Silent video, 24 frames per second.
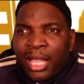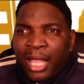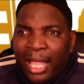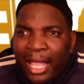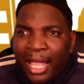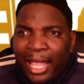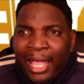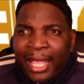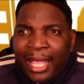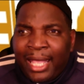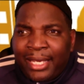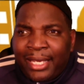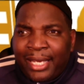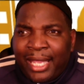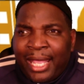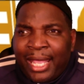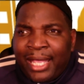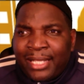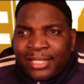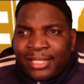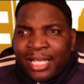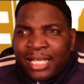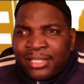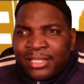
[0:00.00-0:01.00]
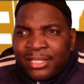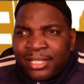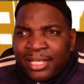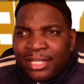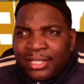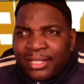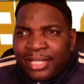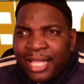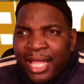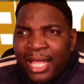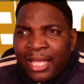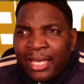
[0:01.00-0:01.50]
And as I
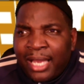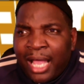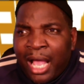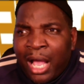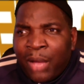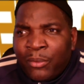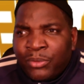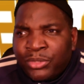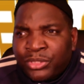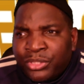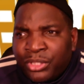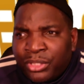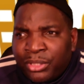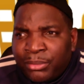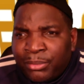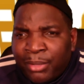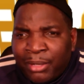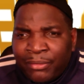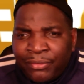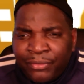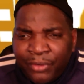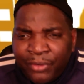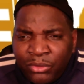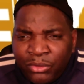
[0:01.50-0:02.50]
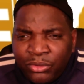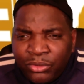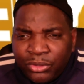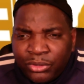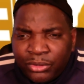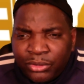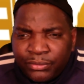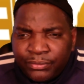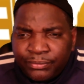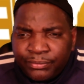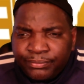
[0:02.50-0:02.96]
said that, I was turning my phone on.